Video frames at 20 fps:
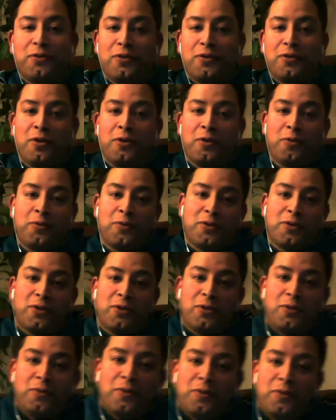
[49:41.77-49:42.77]
who are
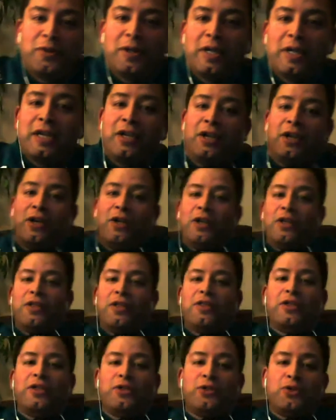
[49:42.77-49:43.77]
still wondering,
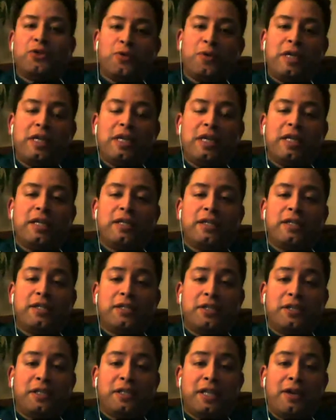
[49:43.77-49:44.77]
the tree is
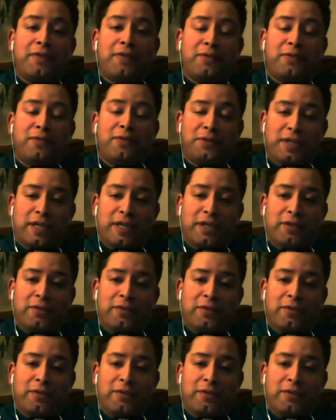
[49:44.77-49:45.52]
still not for sale.